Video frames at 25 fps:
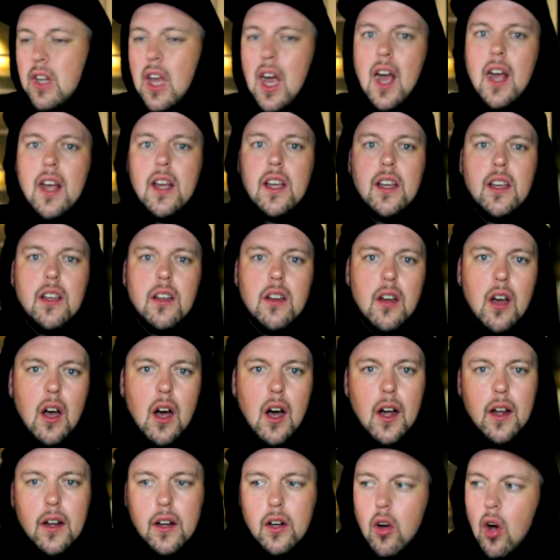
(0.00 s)
I
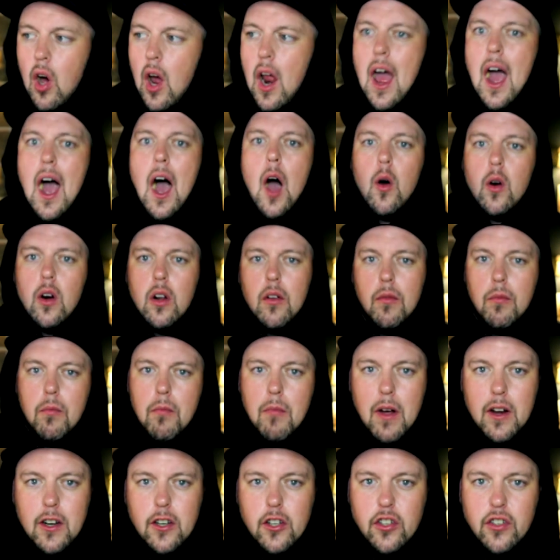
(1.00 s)
I got out of
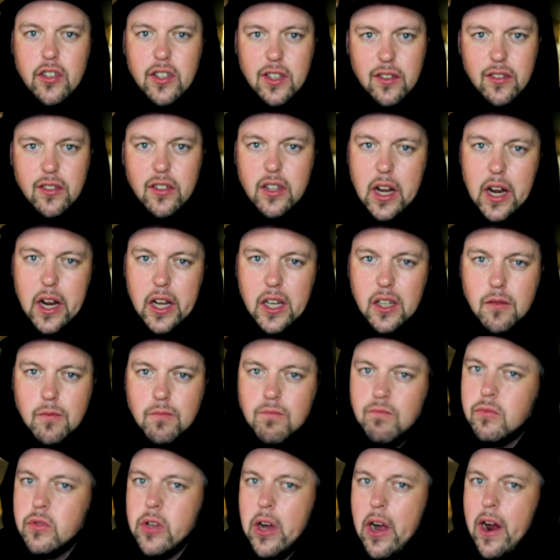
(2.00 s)
my shit state
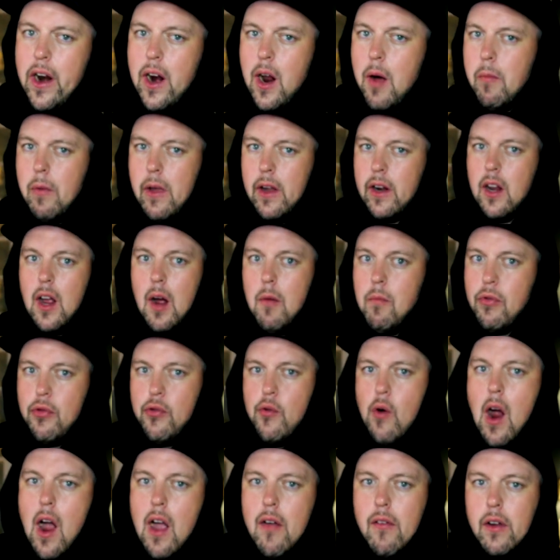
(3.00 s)
and I'm like I'm
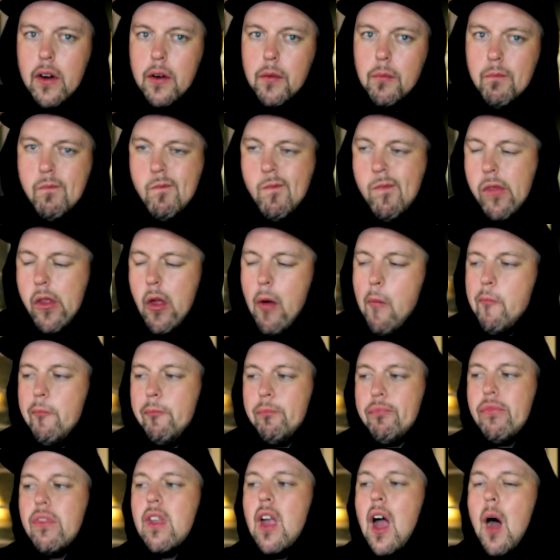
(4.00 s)
thriving.
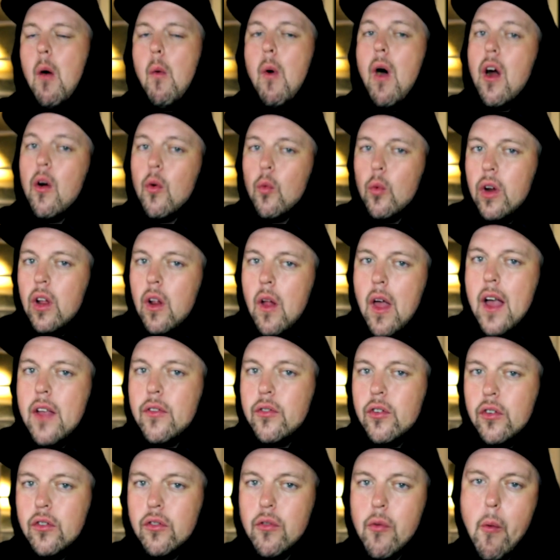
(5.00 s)
I want real
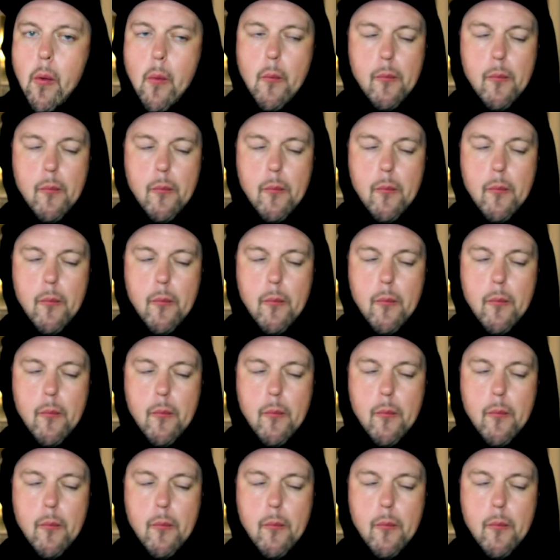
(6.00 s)
answers